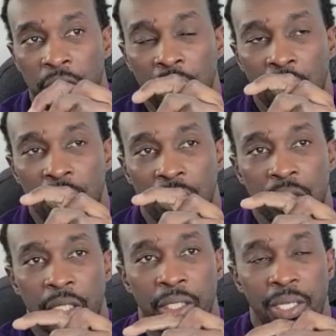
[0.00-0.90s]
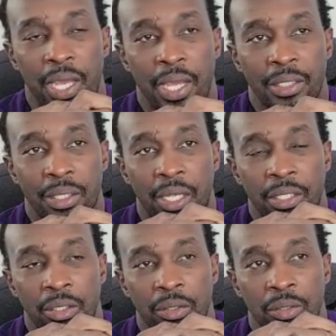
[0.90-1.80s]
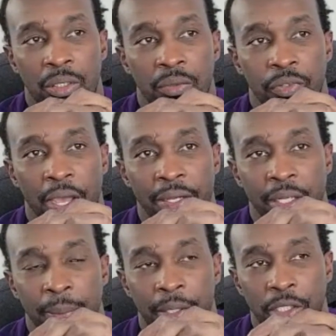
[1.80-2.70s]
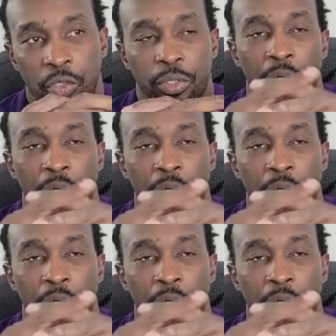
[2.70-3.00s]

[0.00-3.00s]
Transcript: you're going to take that and you're going to divide that by 3.